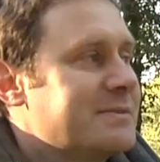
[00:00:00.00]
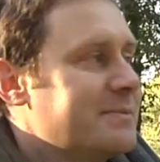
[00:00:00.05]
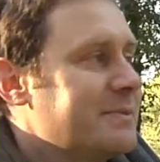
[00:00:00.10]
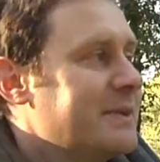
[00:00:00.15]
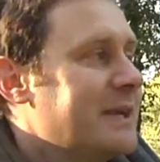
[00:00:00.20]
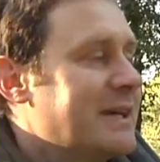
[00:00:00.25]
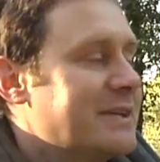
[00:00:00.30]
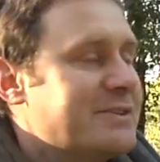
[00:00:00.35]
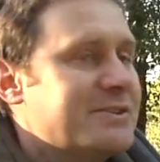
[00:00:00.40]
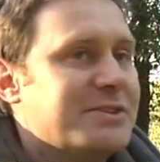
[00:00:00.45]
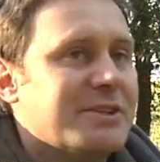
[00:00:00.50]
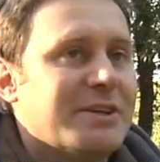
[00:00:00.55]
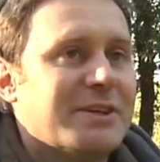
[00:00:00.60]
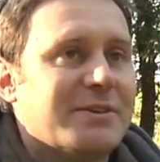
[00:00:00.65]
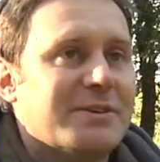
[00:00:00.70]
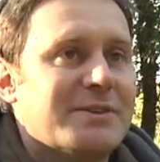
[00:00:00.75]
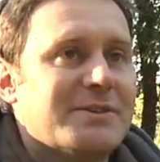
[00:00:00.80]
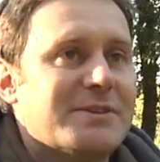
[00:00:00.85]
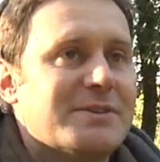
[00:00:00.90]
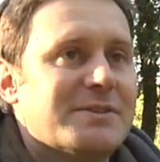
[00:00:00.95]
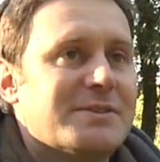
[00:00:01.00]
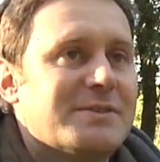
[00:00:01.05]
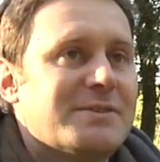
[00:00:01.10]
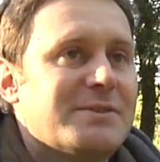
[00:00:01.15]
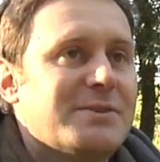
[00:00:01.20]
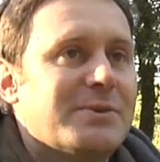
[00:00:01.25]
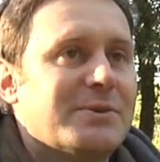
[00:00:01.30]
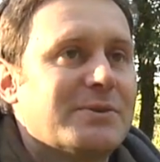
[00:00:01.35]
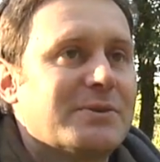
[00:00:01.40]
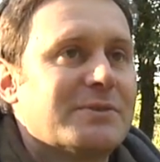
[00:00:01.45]
Next year is its
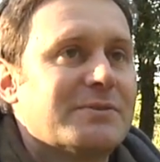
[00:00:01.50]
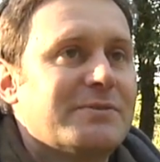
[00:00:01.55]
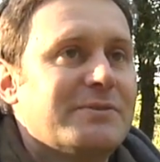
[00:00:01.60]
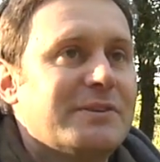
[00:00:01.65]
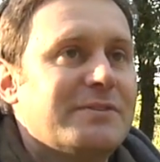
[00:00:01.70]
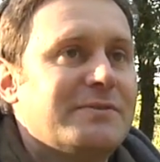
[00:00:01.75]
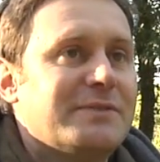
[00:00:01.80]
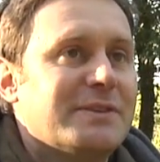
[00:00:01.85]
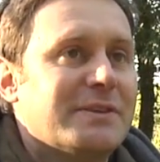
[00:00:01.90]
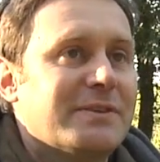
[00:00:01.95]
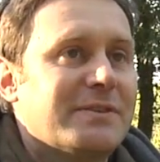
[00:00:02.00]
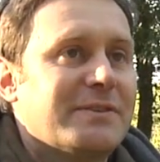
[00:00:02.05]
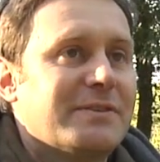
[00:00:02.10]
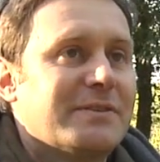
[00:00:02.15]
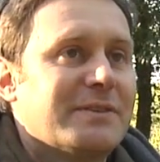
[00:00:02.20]
250th